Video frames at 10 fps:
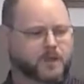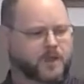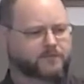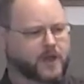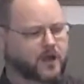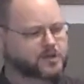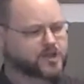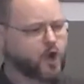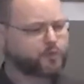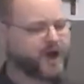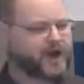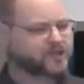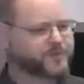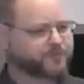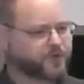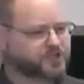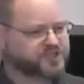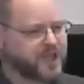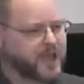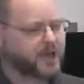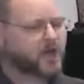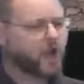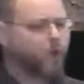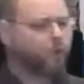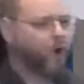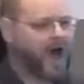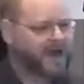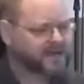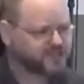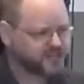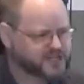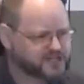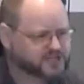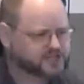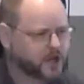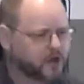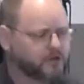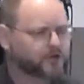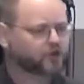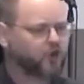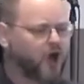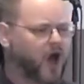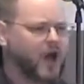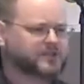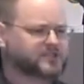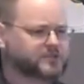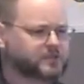If there is no punishment for sin, why did Jesus go to the cross?